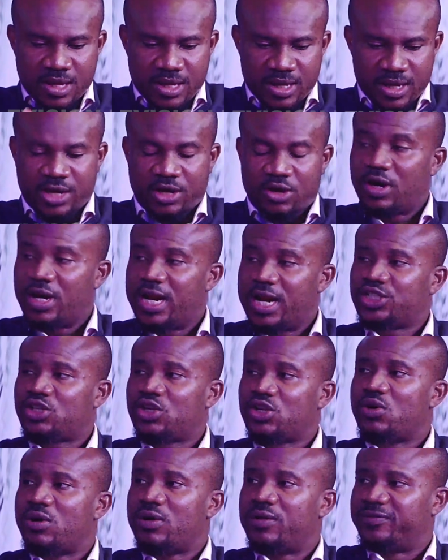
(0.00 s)
a
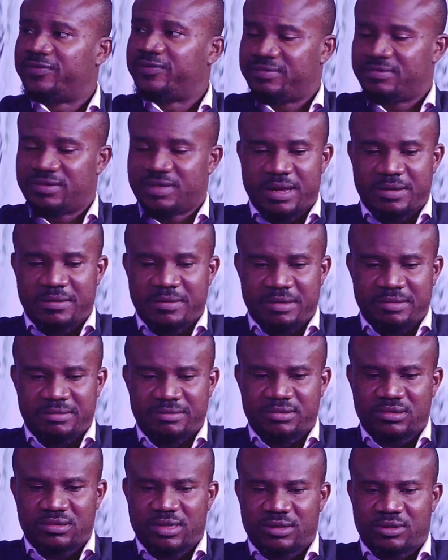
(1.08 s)
collection of uh,
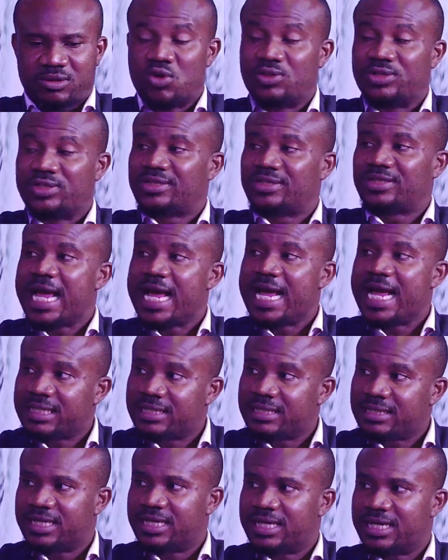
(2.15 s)
uh, uh
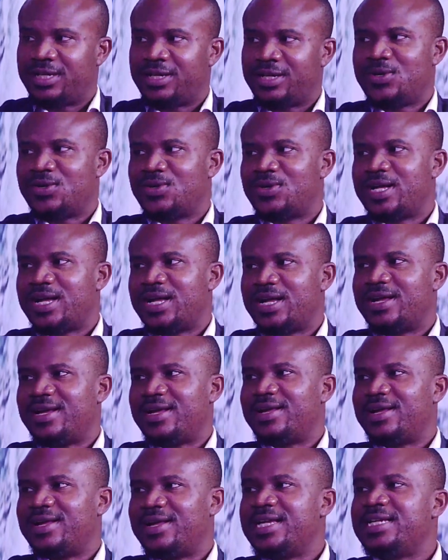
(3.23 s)
concerned, you know,
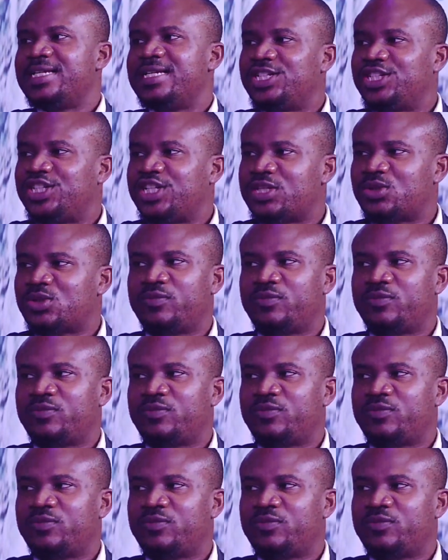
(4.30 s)
uh, uh,